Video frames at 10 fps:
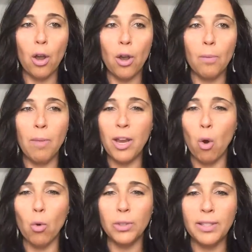my
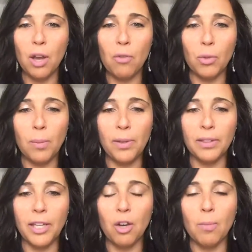old self would have been
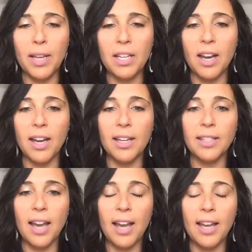like, oh my
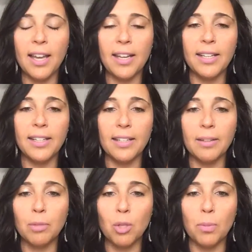God, I
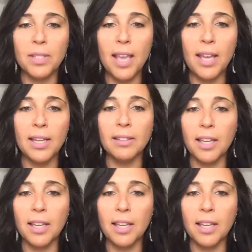am so upset.